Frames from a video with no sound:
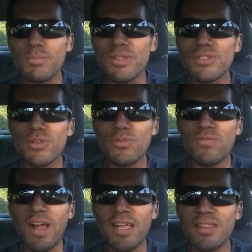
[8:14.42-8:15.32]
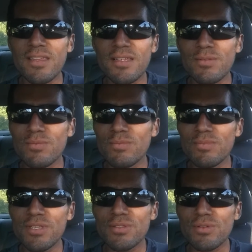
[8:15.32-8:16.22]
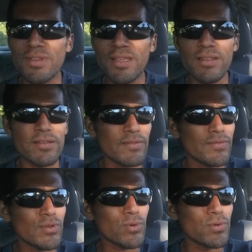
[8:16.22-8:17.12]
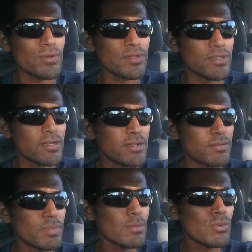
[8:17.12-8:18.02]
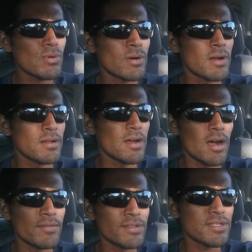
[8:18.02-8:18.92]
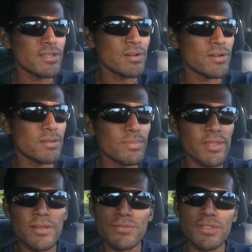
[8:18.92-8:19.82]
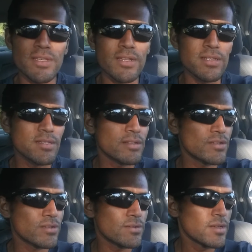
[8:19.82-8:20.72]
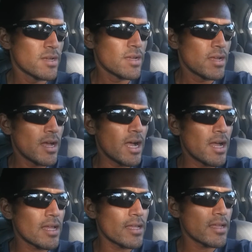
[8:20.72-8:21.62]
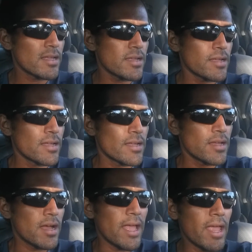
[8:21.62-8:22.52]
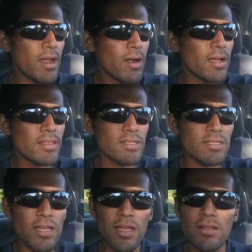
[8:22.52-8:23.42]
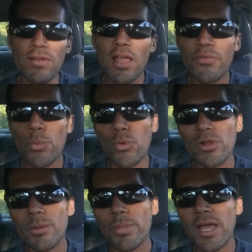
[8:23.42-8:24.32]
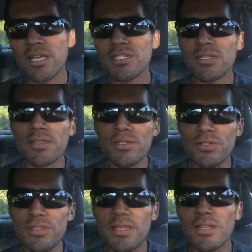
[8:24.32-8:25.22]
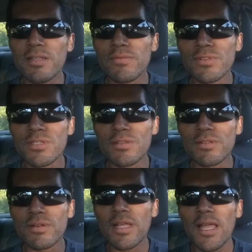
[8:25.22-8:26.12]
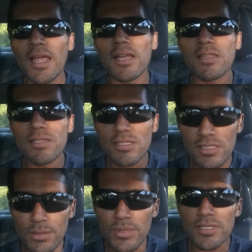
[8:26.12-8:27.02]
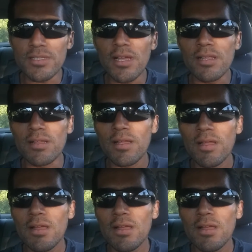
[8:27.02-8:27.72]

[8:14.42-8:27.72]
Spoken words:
be so violent and be so negative towards people who are obviously hurting, but they don't see it as such. So I err on the side of having more compassion and understanding of each other, and I think somebody's got to